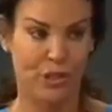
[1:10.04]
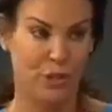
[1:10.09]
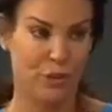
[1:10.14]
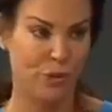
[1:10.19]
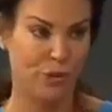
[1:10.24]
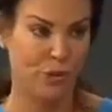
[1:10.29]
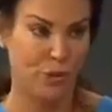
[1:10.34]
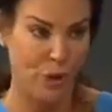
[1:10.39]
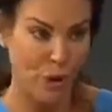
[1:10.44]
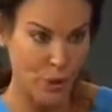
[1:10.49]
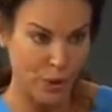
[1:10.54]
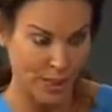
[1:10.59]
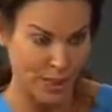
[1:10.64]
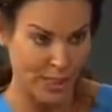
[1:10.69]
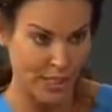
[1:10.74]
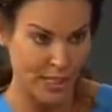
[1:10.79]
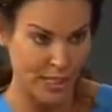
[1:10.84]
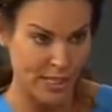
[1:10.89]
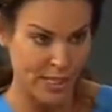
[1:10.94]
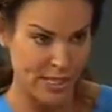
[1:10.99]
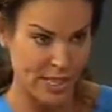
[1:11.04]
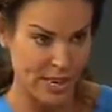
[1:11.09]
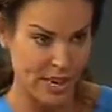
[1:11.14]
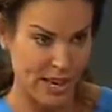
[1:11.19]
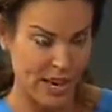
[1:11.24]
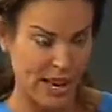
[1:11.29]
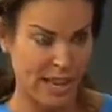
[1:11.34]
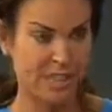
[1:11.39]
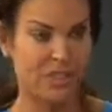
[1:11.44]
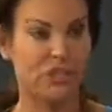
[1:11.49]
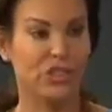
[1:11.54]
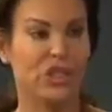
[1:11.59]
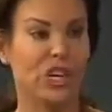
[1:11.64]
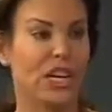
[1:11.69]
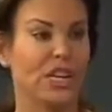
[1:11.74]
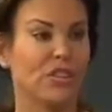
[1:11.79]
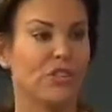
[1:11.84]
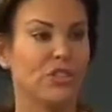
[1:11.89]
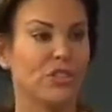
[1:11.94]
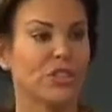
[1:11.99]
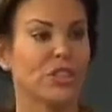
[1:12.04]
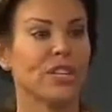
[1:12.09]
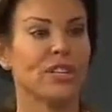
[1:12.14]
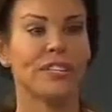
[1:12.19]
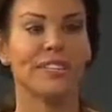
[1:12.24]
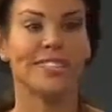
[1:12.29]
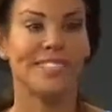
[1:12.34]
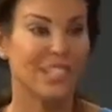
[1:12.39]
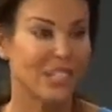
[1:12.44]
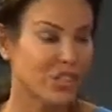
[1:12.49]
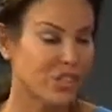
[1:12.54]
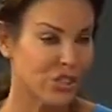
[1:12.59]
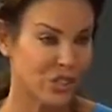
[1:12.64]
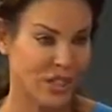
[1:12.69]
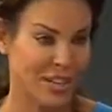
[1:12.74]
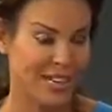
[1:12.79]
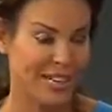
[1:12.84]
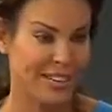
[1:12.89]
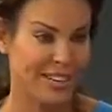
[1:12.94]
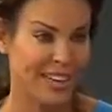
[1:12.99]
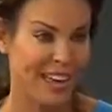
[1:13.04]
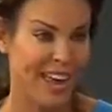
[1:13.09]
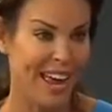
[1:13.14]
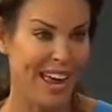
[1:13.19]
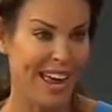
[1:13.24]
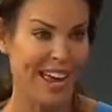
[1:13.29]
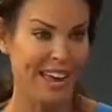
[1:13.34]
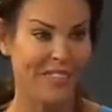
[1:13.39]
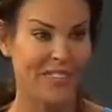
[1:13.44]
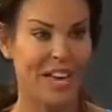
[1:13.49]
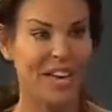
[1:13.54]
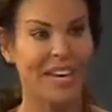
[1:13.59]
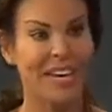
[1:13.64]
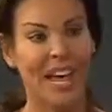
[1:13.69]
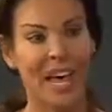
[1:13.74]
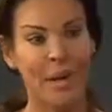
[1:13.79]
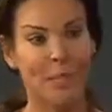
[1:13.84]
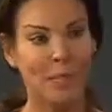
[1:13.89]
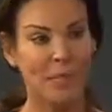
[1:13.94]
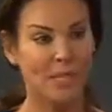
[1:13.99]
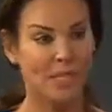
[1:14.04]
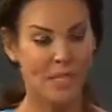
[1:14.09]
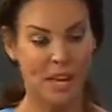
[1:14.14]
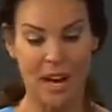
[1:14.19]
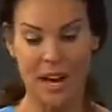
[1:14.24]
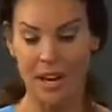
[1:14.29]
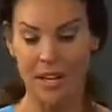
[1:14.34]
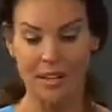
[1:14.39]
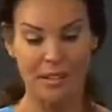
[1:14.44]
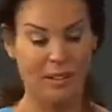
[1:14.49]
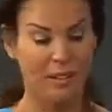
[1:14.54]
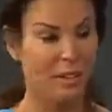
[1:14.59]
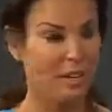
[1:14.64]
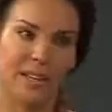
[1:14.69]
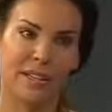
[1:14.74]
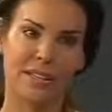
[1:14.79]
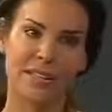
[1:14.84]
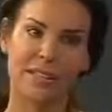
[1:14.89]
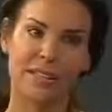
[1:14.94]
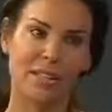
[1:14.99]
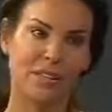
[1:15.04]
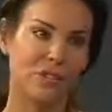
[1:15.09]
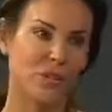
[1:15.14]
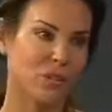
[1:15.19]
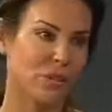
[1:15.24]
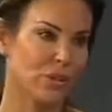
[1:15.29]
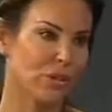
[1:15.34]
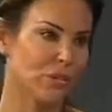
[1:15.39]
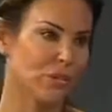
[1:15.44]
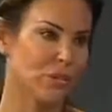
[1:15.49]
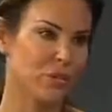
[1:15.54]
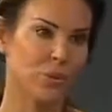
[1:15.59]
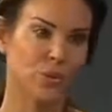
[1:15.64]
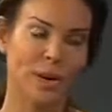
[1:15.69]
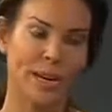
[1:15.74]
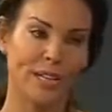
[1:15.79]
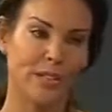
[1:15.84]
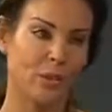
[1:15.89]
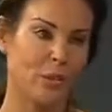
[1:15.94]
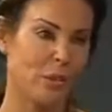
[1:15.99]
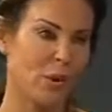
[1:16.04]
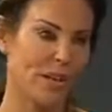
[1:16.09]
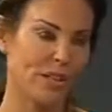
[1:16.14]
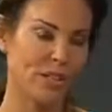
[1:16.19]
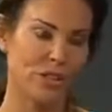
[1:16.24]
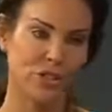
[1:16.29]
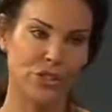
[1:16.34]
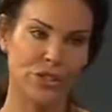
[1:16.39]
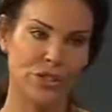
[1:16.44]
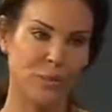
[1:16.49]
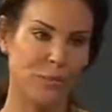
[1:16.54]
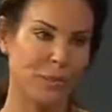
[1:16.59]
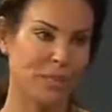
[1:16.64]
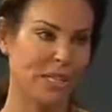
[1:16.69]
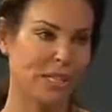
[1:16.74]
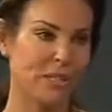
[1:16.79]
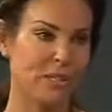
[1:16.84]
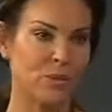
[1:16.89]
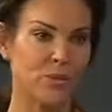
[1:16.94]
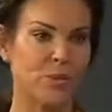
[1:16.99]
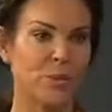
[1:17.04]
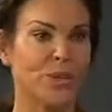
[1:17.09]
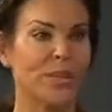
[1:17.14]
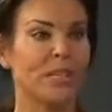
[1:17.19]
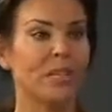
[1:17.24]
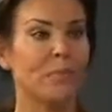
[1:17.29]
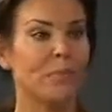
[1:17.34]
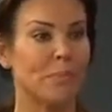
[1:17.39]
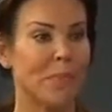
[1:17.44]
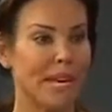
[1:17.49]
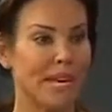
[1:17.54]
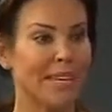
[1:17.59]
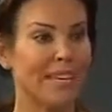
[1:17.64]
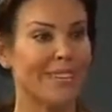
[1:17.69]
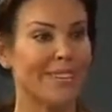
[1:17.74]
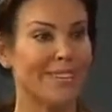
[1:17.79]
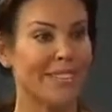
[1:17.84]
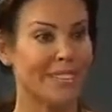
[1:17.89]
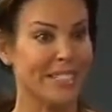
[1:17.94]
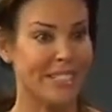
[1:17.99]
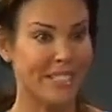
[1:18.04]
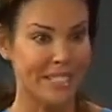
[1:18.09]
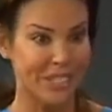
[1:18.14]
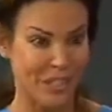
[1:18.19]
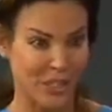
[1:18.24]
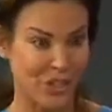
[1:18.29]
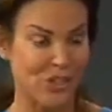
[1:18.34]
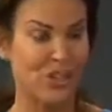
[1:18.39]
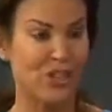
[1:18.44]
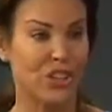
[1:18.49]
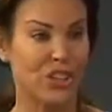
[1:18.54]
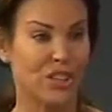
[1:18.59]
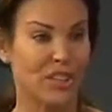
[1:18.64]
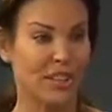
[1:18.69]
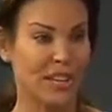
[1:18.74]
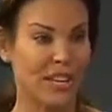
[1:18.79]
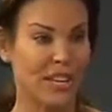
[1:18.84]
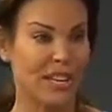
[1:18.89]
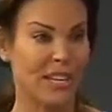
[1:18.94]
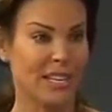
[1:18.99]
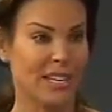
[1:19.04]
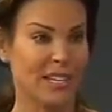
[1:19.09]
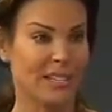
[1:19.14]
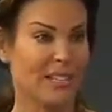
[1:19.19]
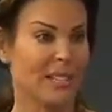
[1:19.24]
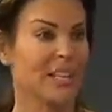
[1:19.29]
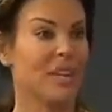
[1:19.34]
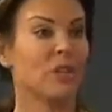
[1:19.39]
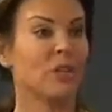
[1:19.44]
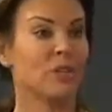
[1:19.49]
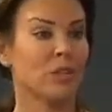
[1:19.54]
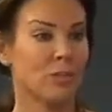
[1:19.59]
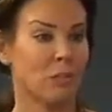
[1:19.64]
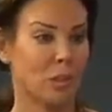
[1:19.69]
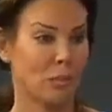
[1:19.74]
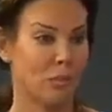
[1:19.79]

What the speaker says: your focus and change your conditioning. And that happens it's such a great question, because really making the decision is the ultimate